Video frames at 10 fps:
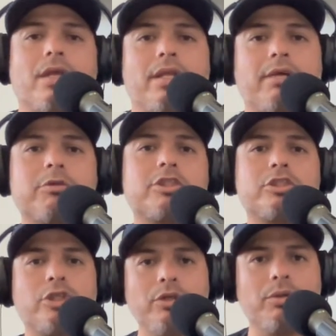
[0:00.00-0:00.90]
There was
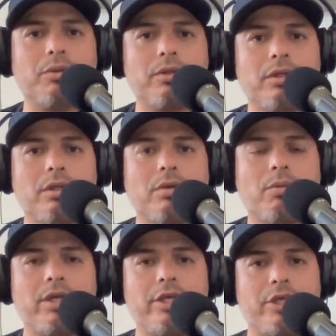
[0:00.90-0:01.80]
two.
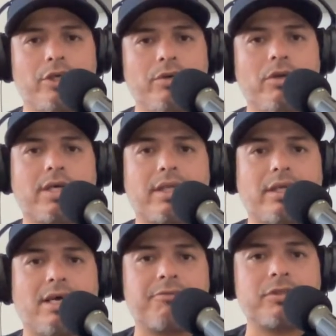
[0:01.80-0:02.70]
Wouldn't you look at
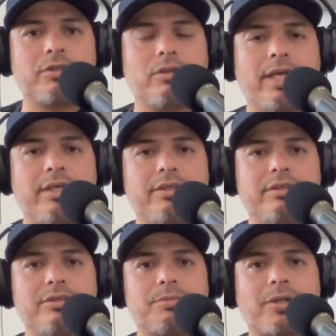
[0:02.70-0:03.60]
the officer and go, hey, dude,
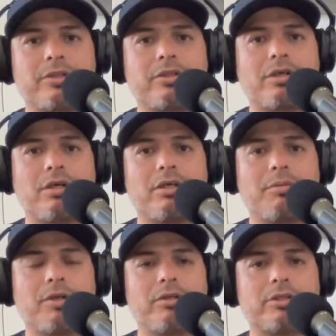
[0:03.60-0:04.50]
you parked your car in the
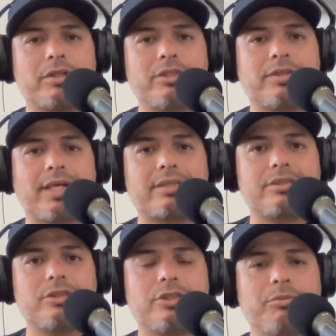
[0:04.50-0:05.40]
middle of the train tracks.
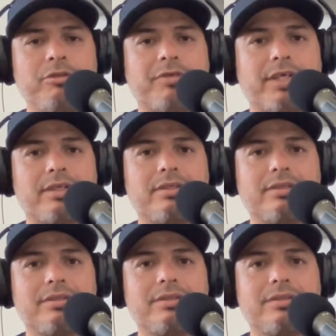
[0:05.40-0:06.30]
You should move it.
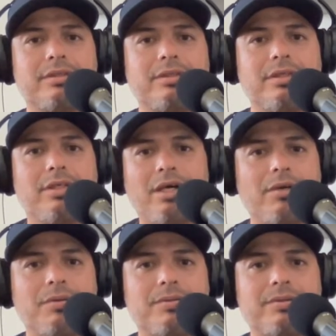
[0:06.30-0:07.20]

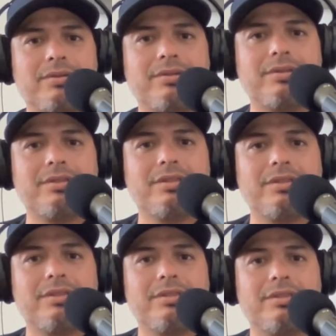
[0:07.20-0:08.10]
No.
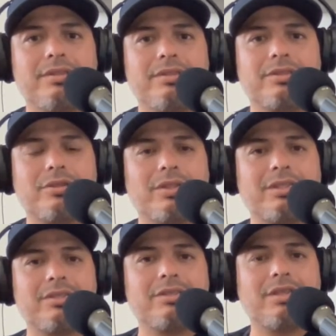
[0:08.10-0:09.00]
So
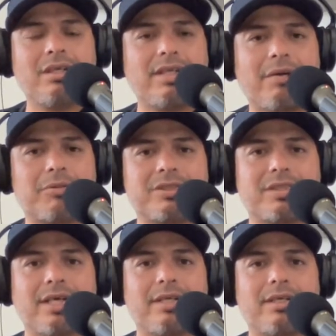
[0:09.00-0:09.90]
none of that was
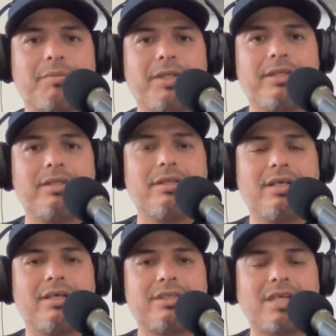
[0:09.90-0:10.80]
said. I mean,
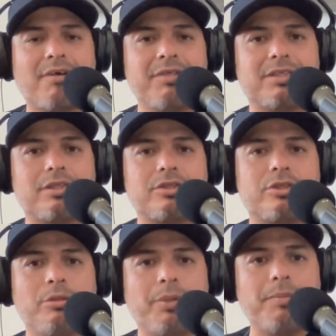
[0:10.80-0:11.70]
it's obvious that there's
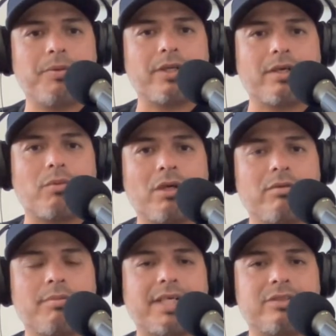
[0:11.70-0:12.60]
two people there. One of
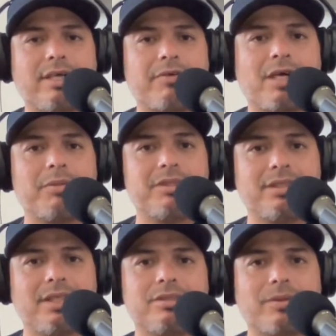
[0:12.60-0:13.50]
them has to have common
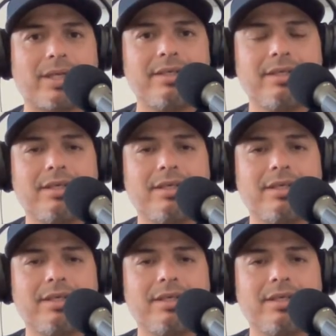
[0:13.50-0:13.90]
sense, right?